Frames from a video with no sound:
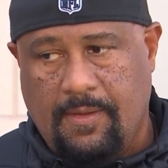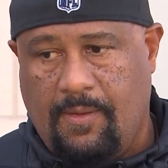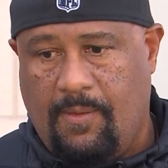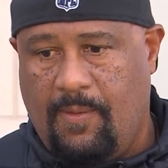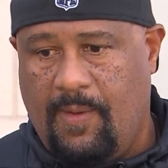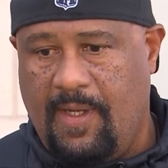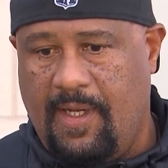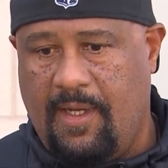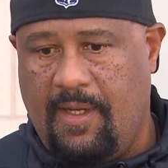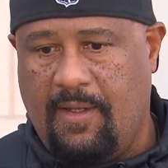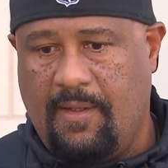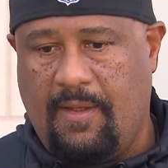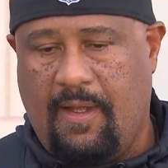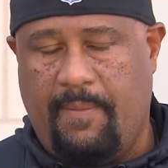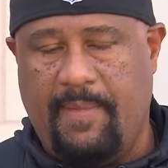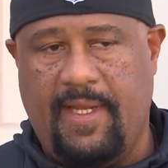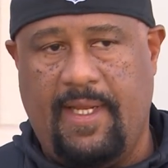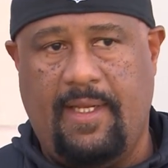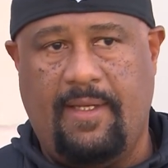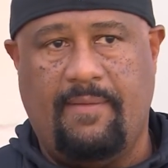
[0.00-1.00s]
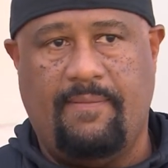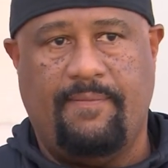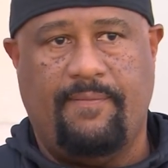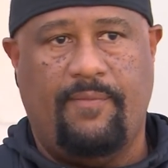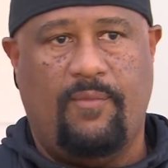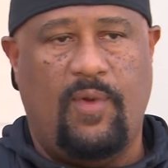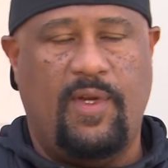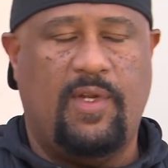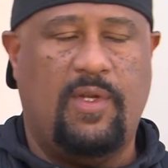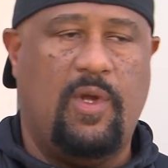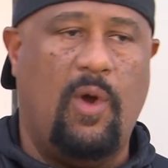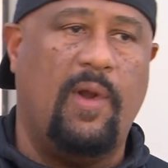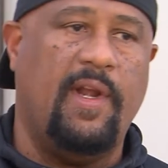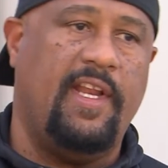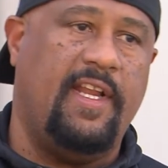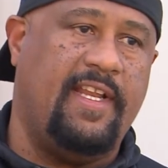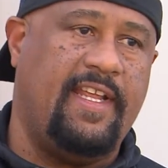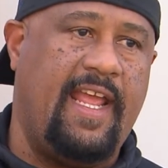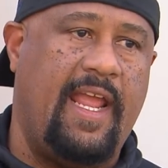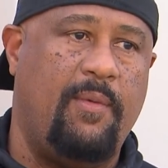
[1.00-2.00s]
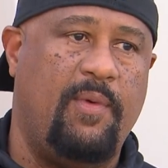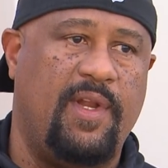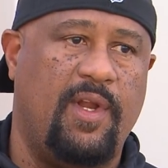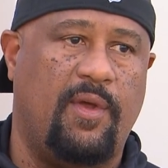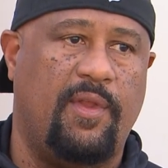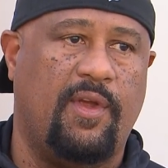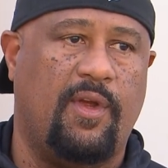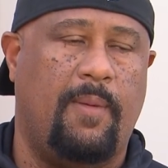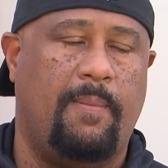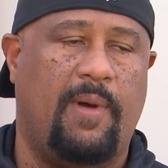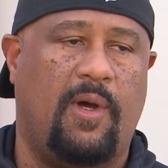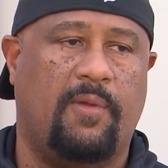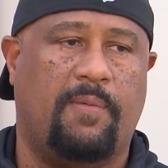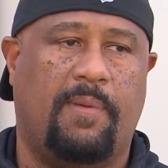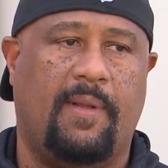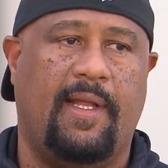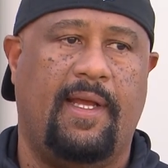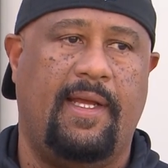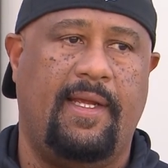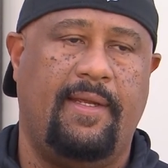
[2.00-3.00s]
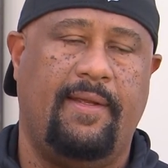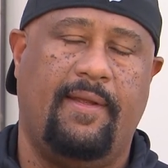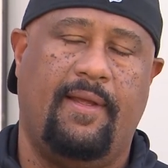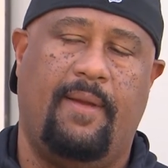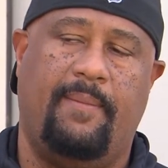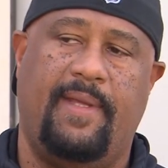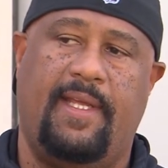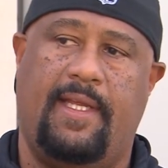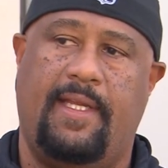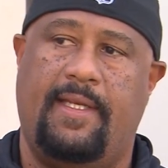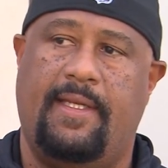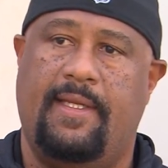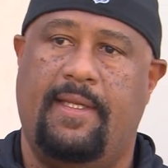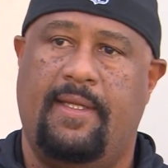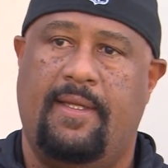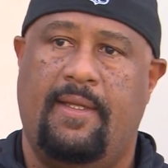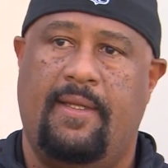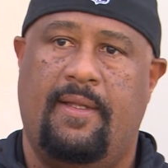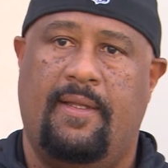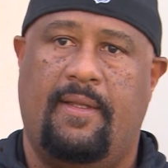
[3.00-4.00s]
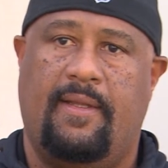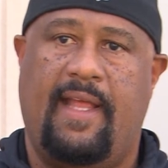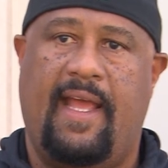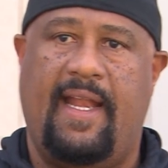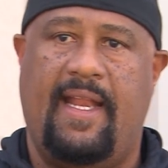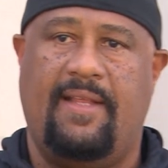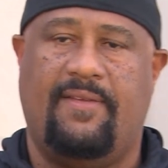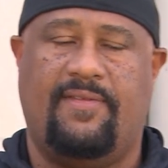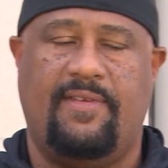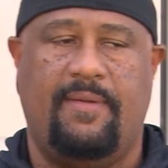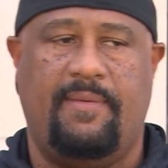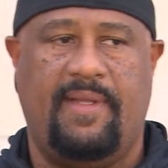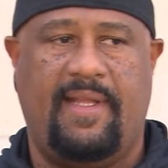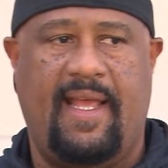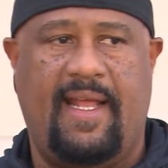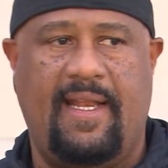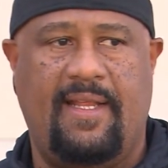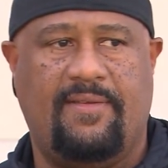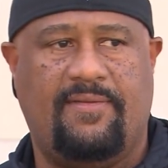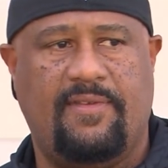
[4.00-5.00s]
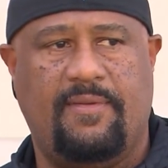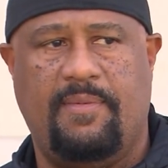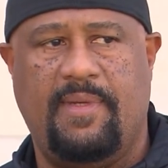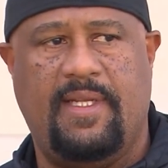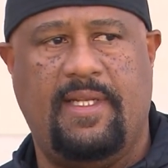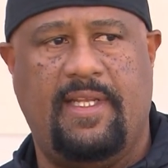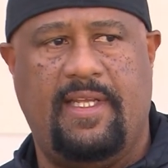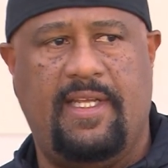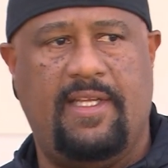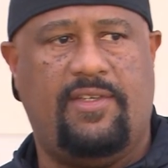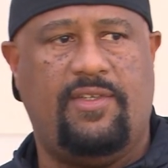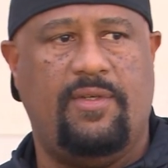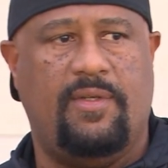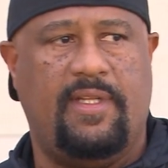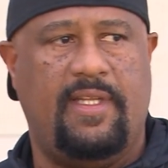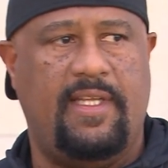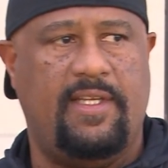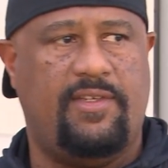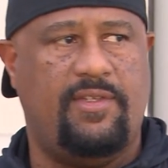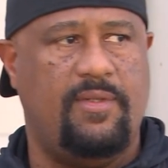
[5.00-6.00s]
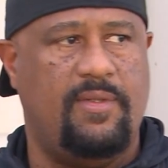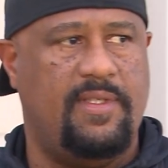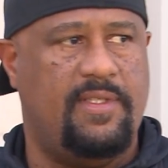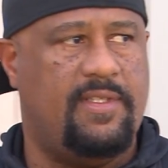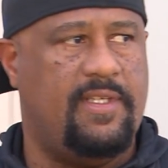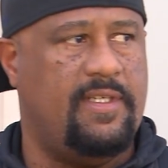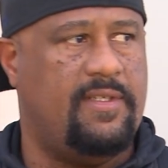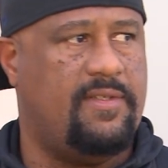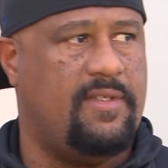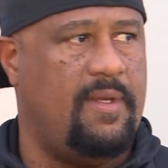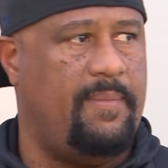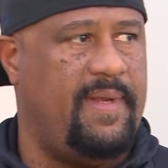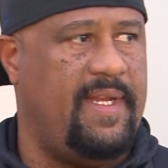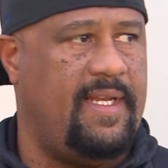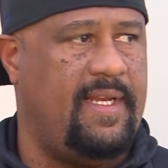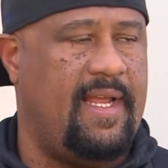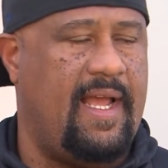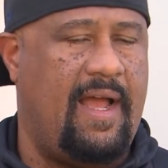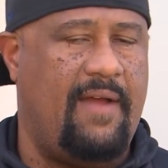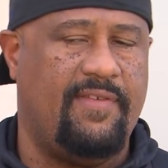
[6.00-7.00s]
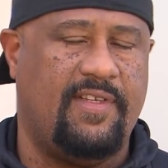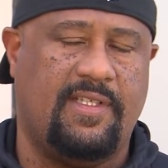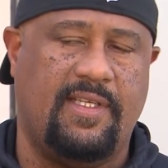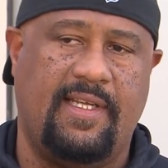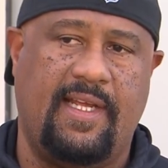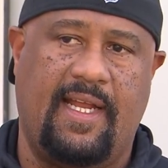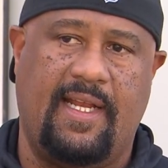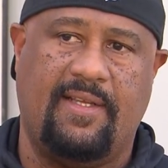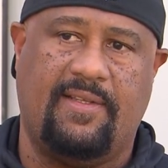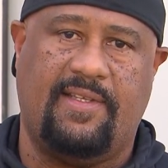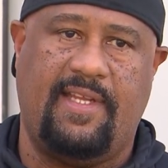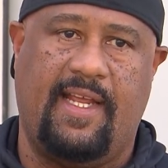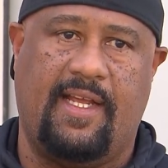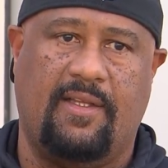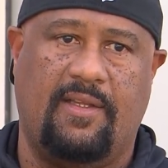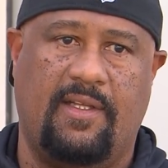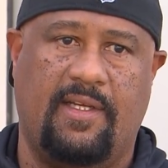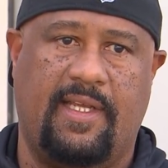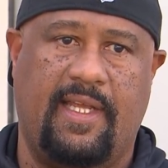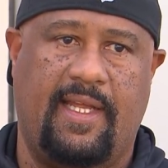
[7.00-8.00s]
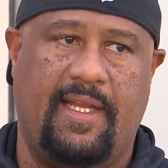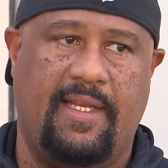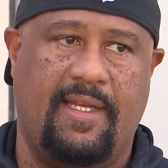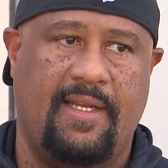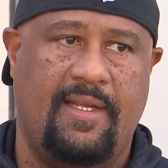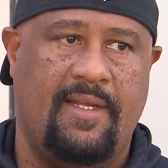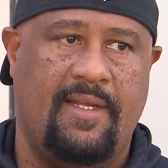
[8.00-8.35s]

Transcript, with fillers: Well, I mean, we're going into the game, we know they're going to both play. I mean, That isn't that hasn't been the issue. The issue is this. I mean, you obviously got to take a look at